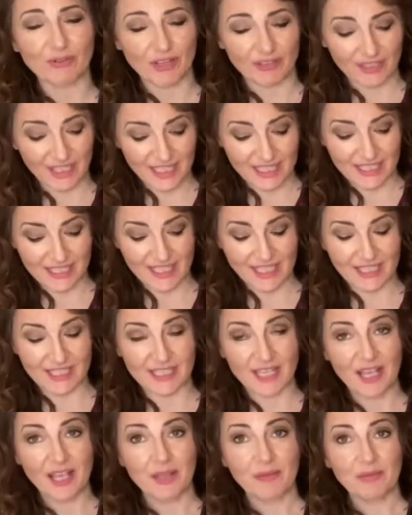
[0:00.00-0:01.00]
kisses.
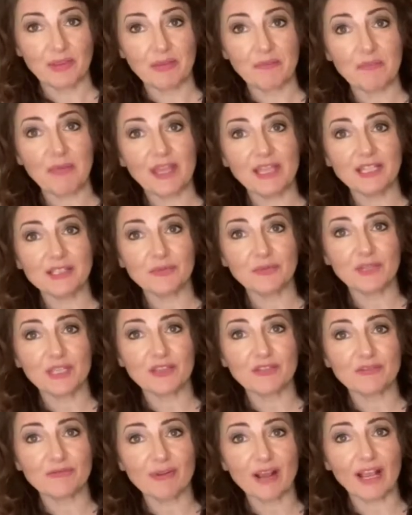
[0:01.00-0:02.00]
They're made with
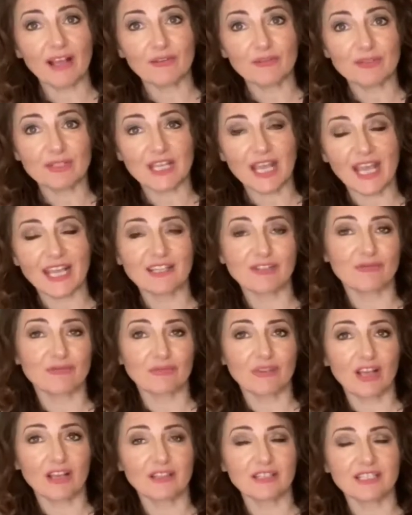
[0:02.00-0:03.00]
ground
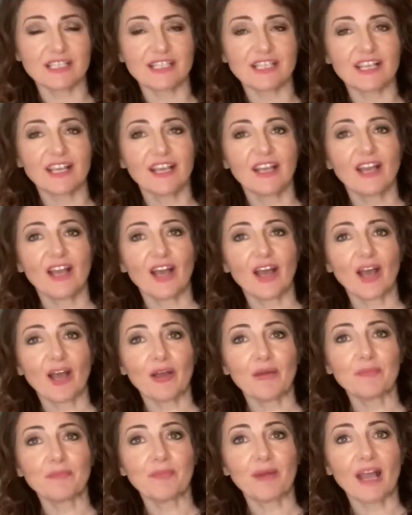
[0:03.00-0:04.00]
hazelnuts.
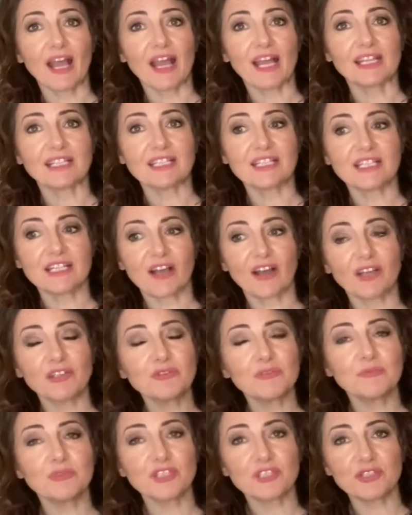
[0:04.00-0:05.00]
And I
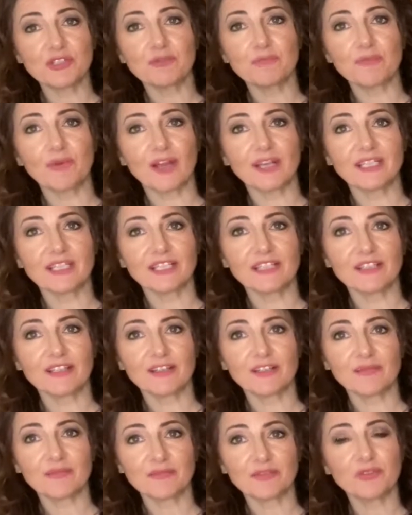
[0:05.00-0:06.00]
normally do mine in a
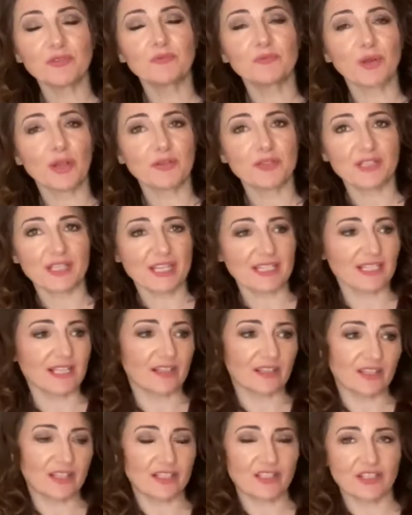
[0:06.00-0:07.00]
food processor
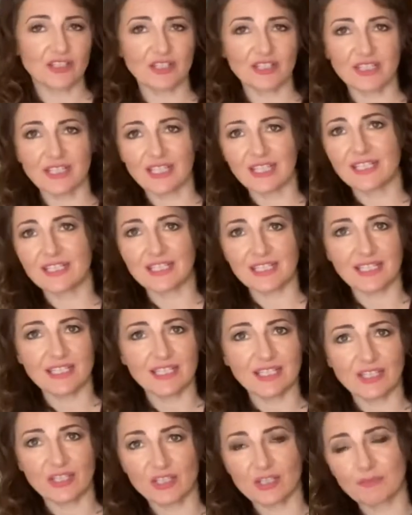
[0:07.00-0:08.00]
because it's just easy to
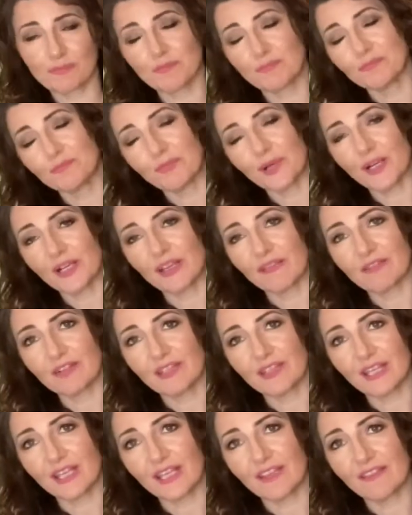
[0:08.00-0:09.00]
just bung
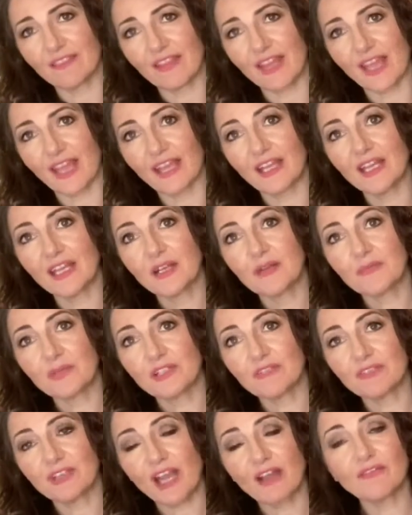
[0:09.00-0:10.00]
everything in there. But if
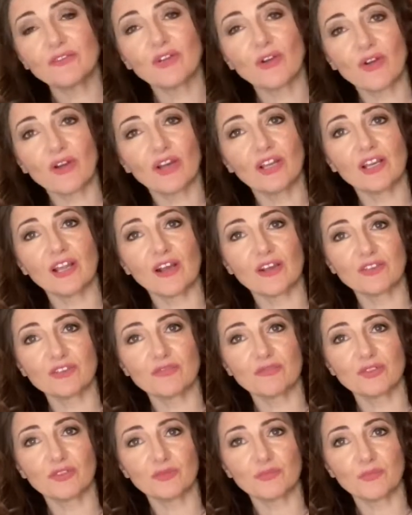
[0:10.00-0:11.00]
you haven't got a large
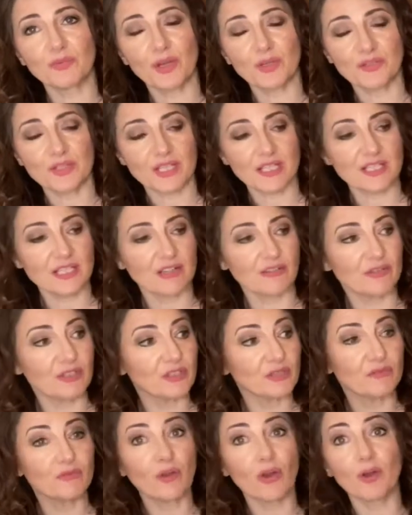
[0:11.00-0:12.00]
food processor and you've
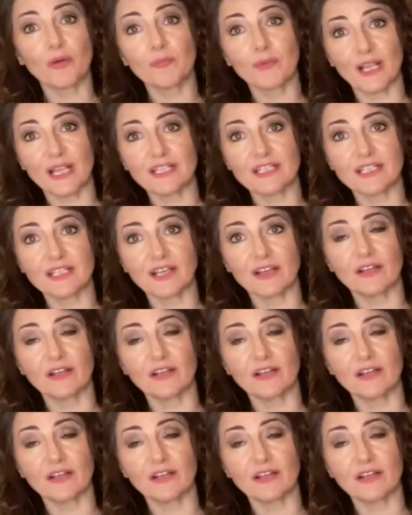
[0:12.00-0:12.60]
got a blender,